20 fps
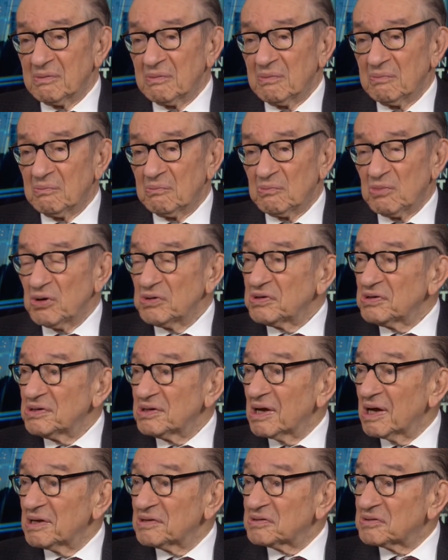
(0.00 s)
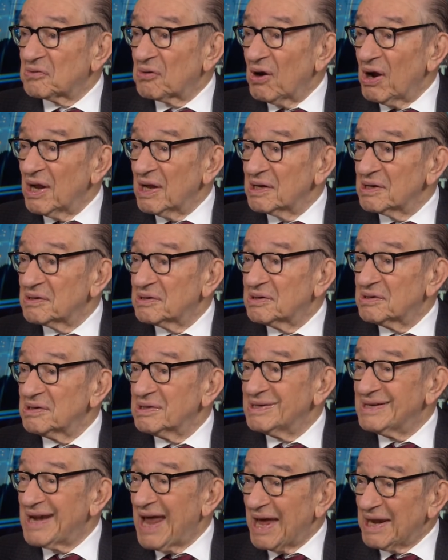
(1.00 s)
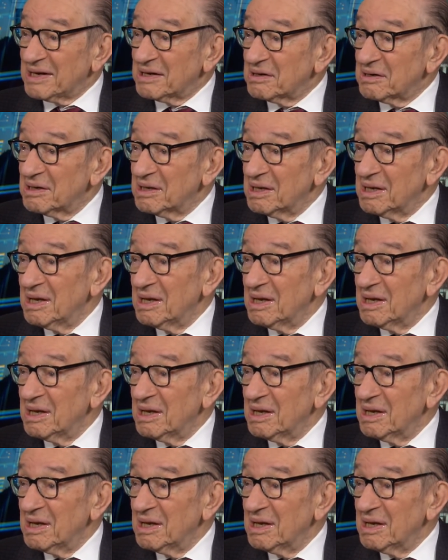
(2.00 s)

merchandise trade net